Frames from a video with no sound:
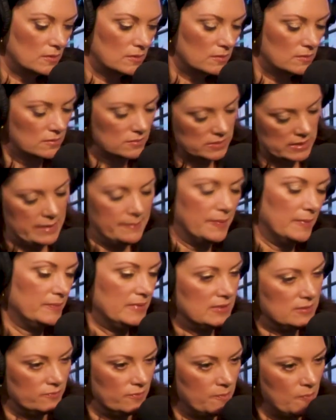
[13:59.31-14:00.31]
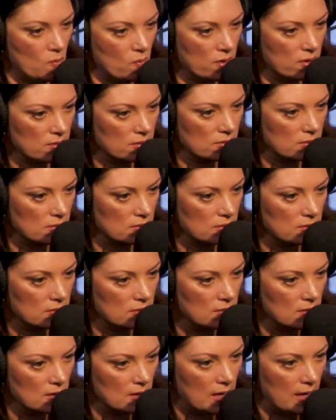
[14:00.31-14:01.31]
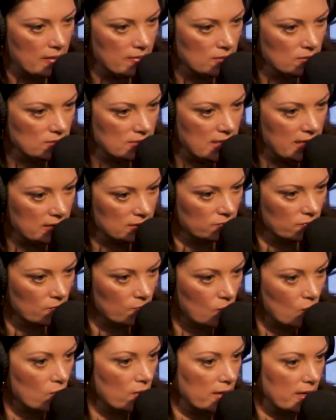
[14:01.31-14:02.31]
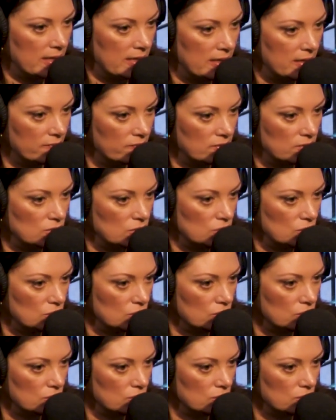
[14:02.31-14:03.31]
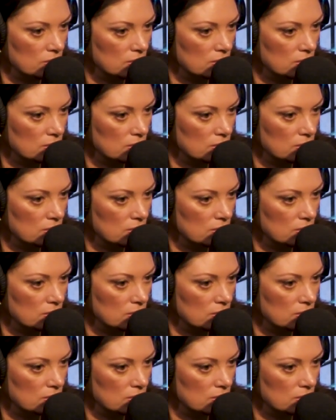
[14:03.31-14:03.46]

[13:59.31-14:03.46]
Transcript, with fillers: type up this report, and then you take the report and give it to